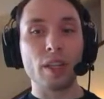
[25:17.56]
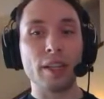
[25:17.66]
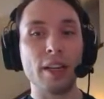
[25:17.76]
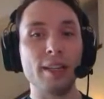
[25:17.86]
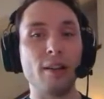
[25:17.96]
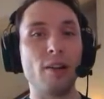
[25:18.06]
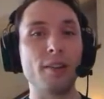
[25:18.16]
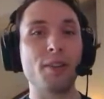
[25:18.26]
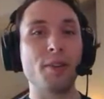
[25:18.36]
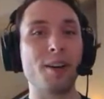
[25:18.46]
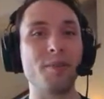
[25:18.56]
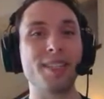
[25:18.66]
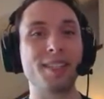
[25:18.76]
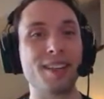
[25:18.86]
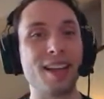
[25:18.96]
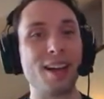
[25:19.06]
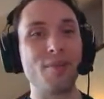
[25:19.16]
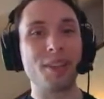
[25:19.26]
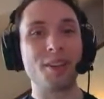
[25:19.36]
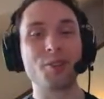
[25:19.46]
It also helped us a lot
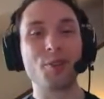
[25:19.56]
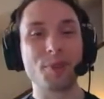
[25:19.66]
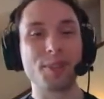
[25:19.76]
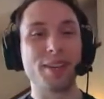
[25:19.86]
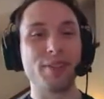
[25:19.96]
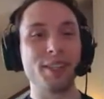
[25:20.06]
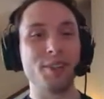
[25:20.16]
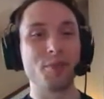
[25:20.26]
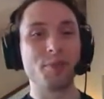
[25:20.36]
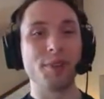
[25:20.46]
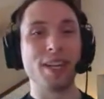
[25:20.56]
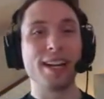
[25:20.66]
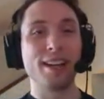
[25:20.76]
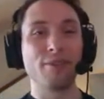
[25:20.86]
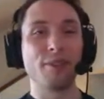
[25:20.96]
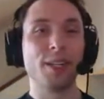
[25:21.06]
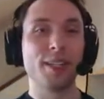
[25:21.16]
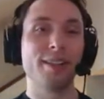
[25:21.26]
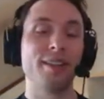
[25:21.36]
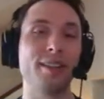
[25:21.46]
with our Drupal 7 to Drupal 9 effort,